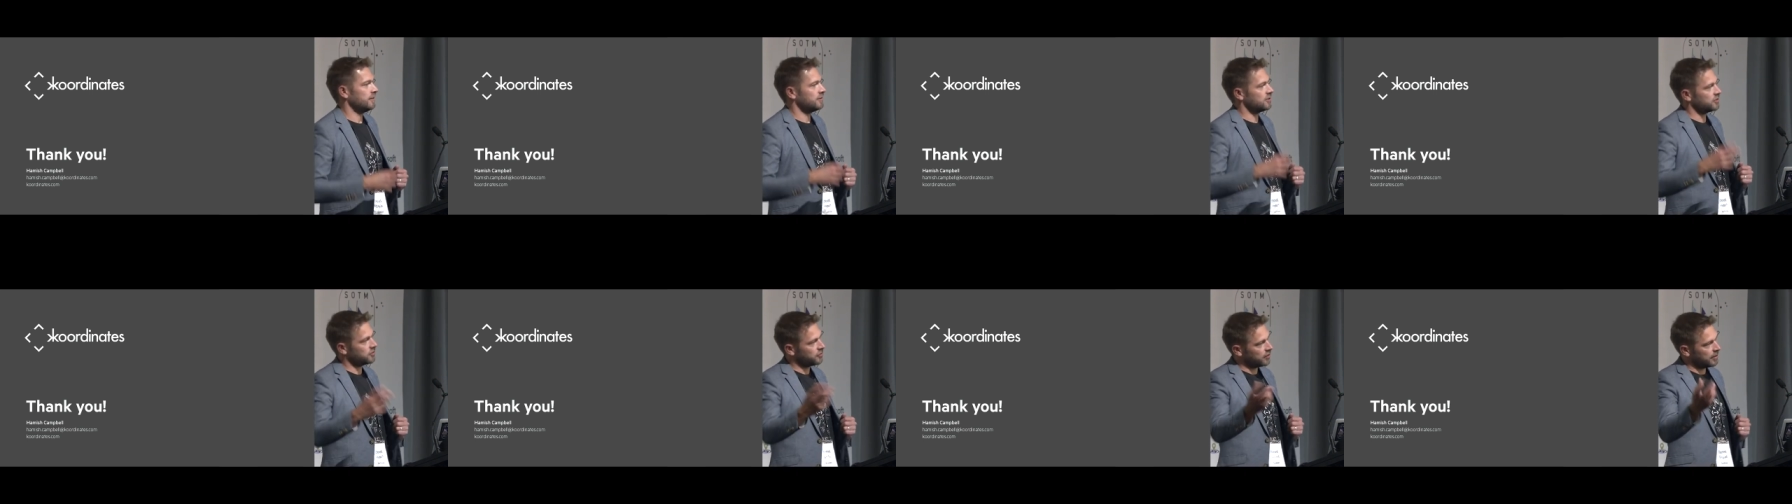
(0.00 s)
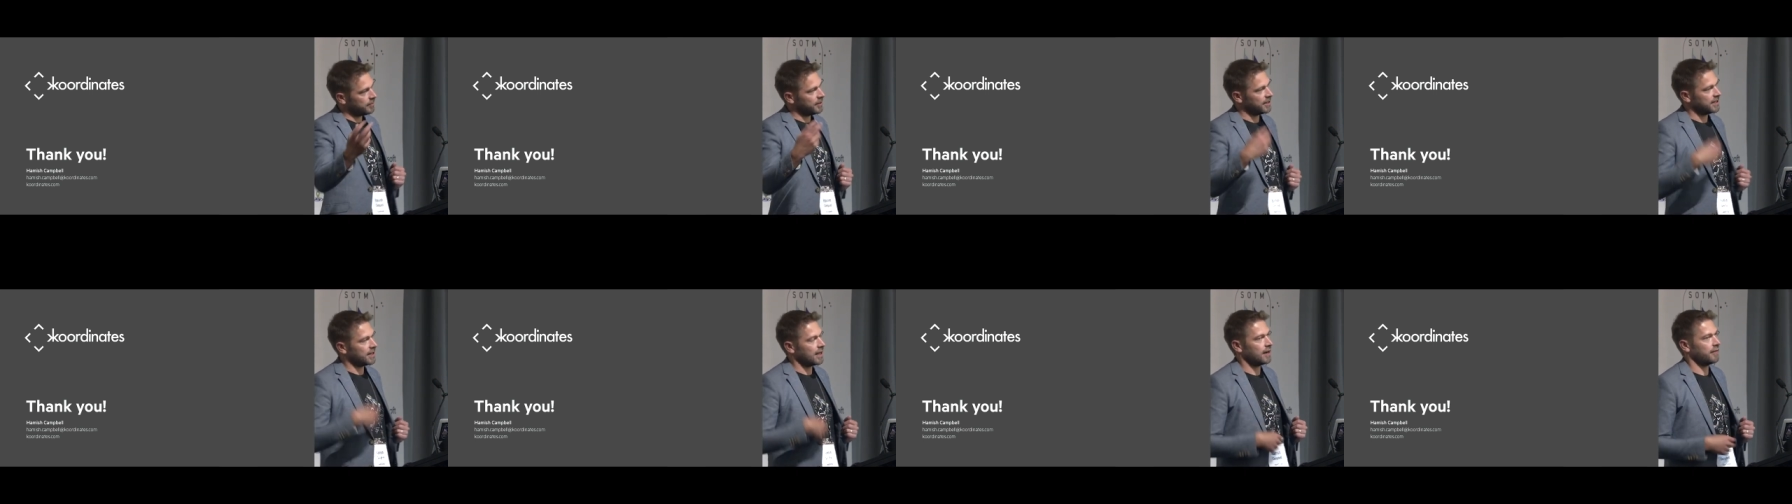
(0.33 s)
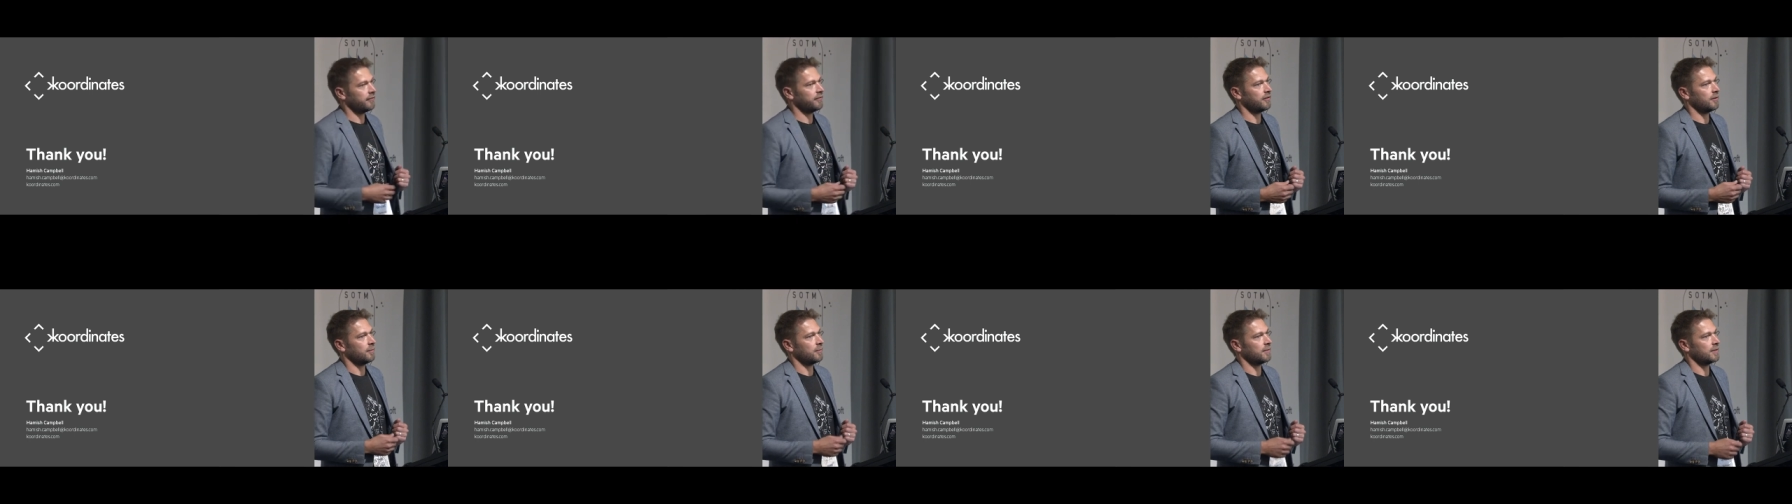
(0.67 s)
streaming
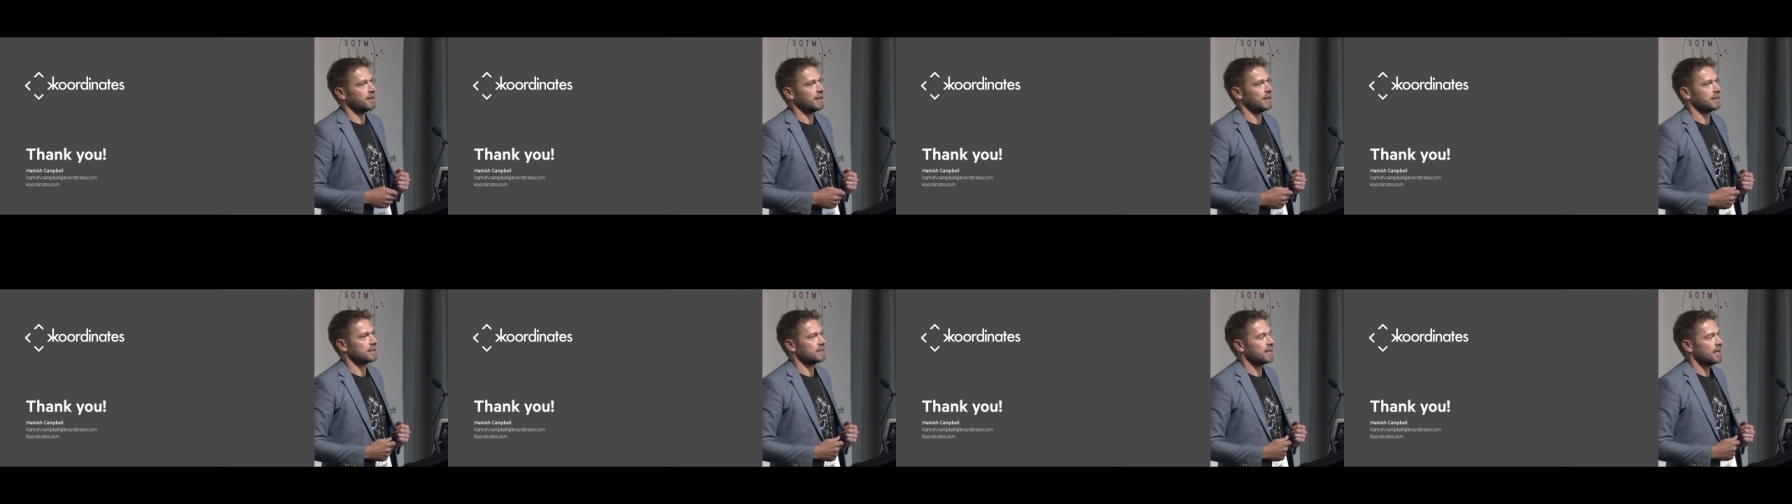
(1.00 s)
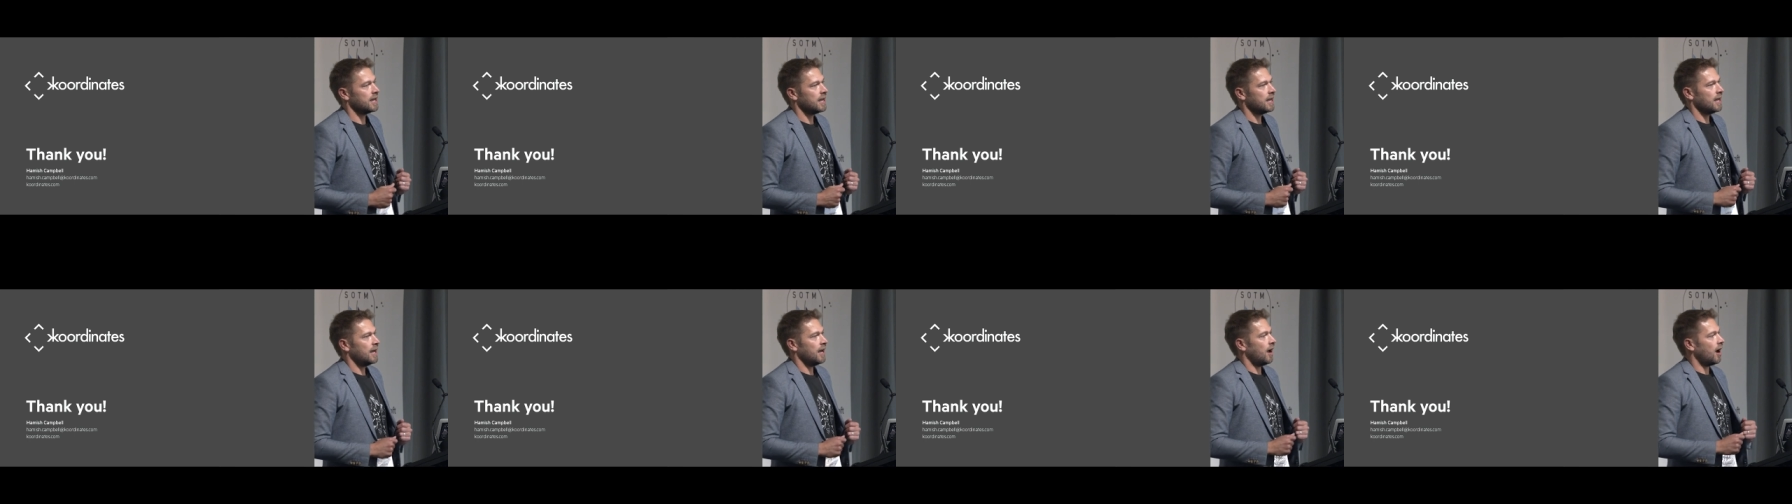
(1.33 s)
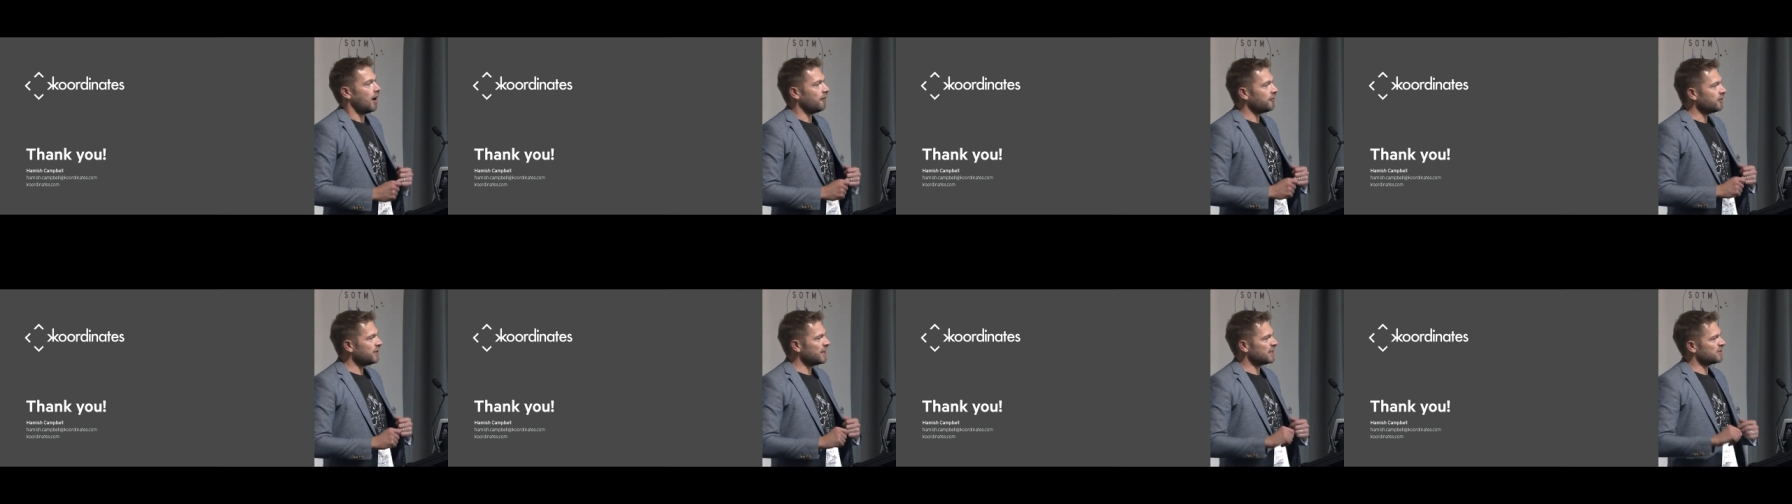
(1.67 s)
data from things.
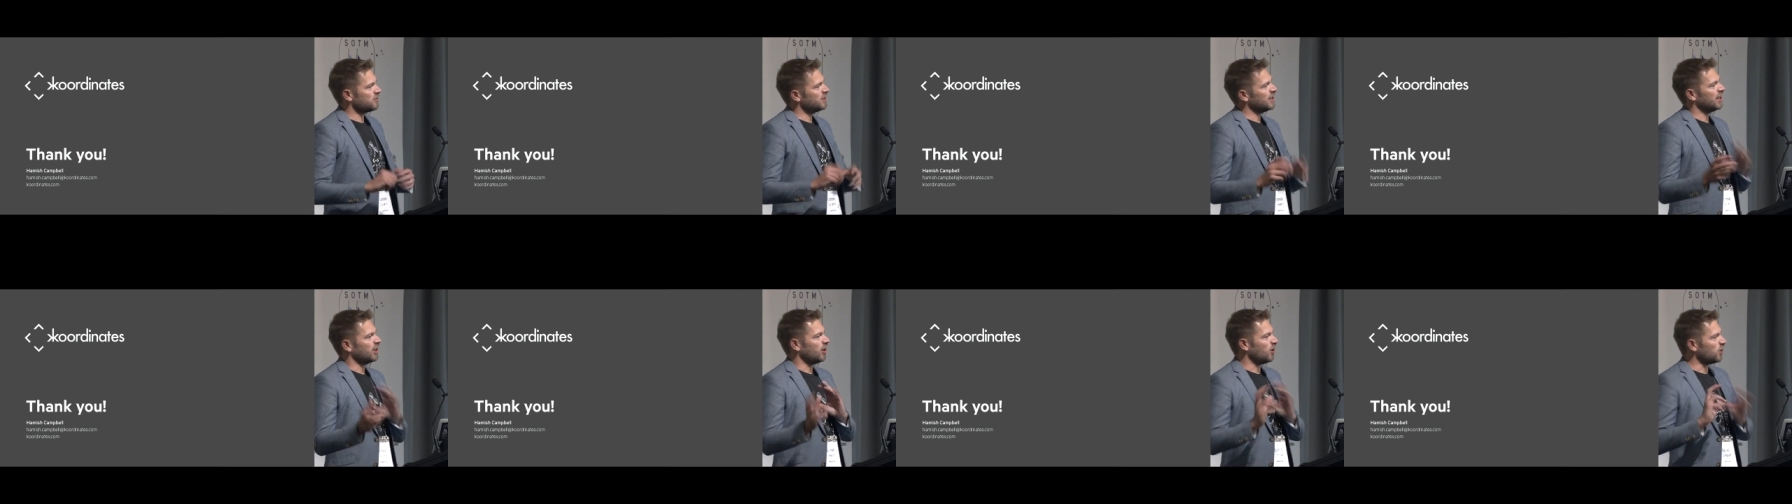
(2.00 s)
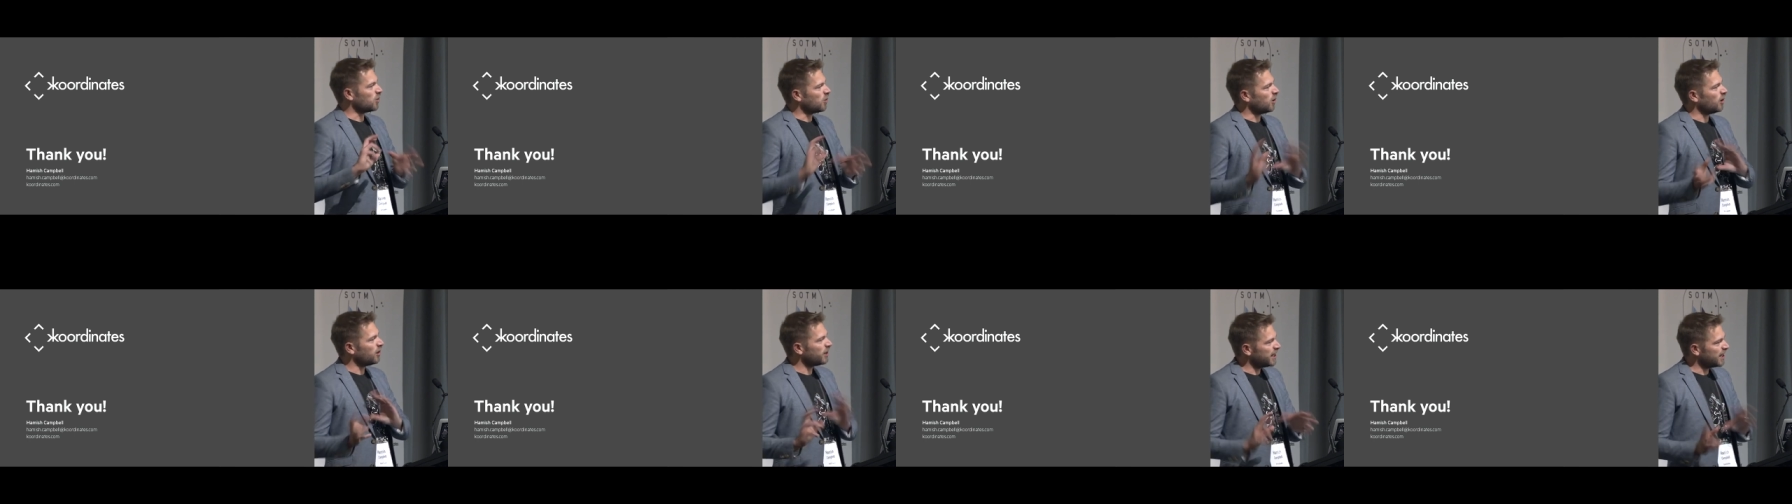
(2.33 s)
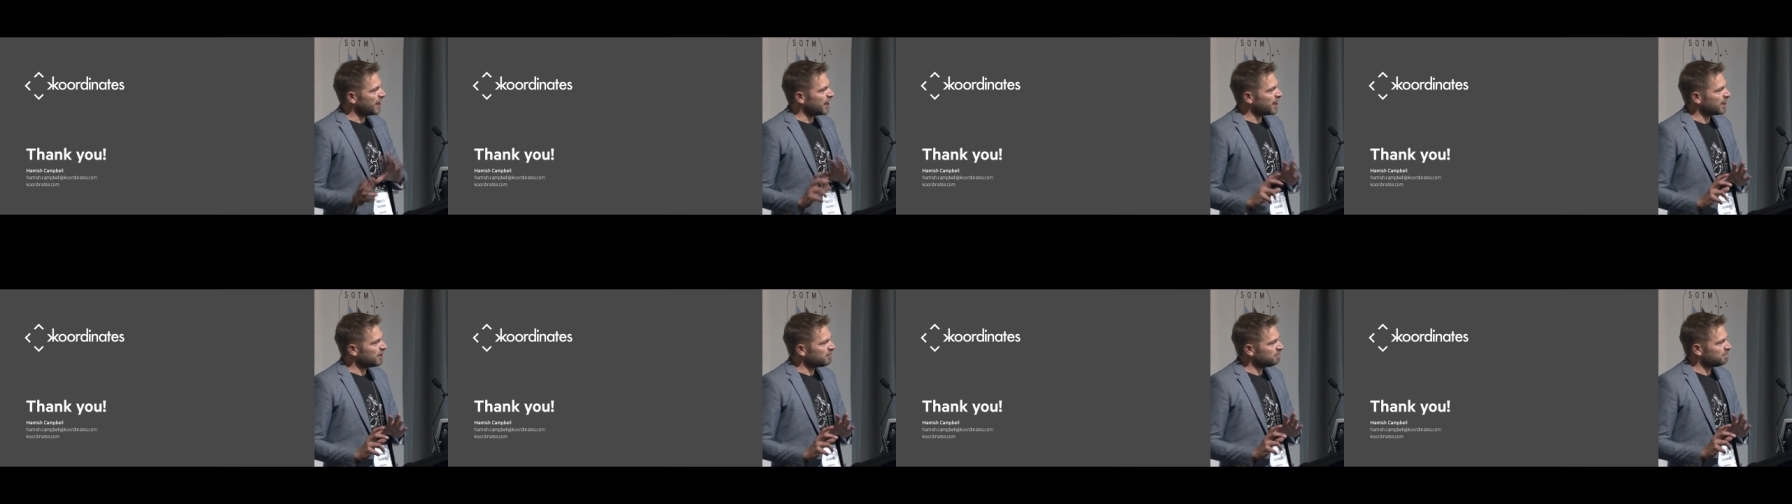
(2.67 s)
Often that's really low quality
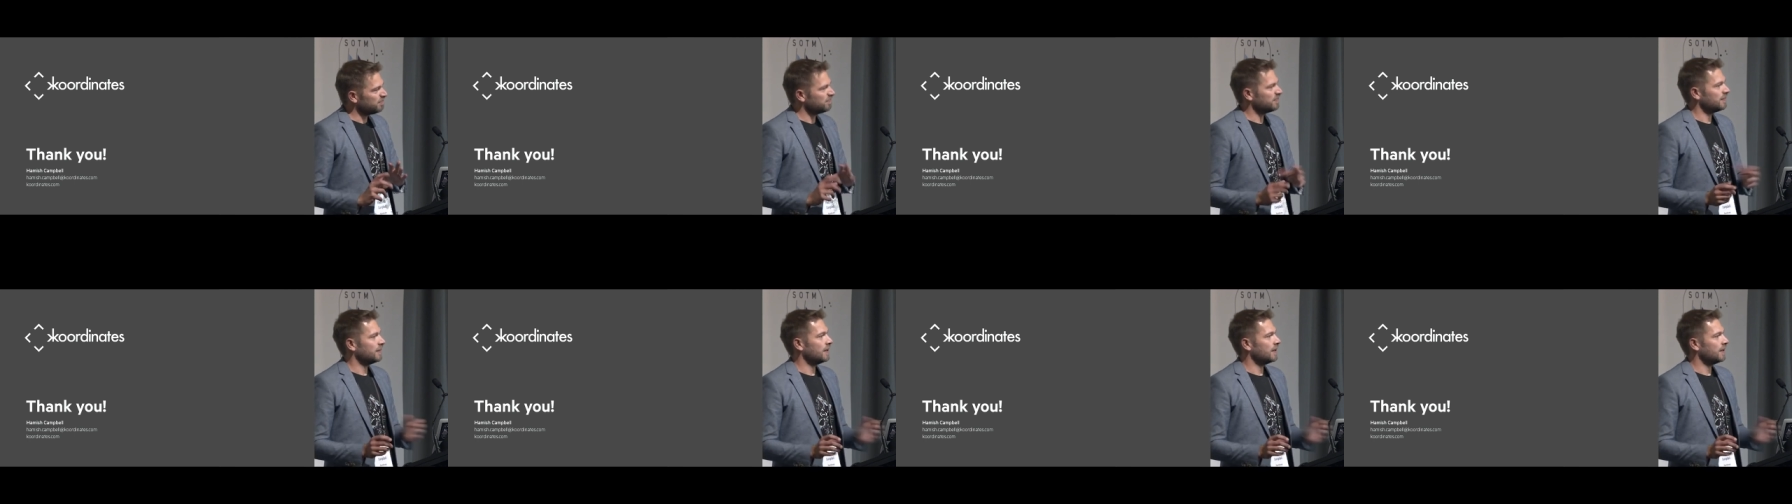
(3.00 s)
data.